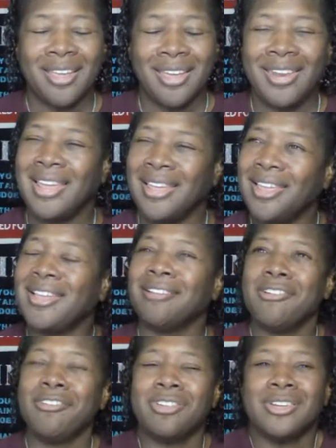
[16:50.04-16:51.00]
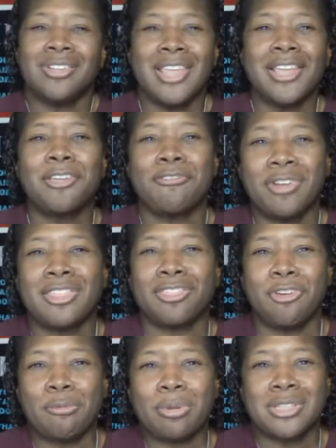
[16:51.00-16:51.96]
And yeah, very good. Thank you for that
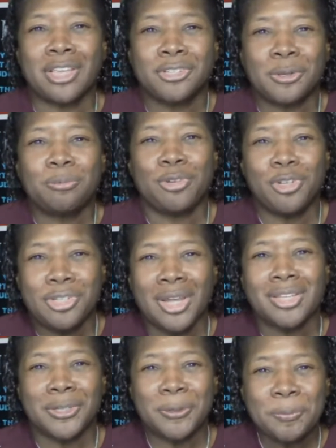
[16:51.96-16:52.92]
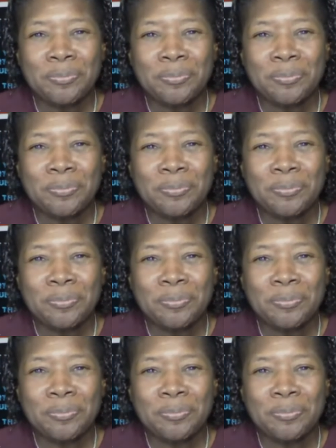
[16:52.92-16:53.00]
therapy session. Appreciate you.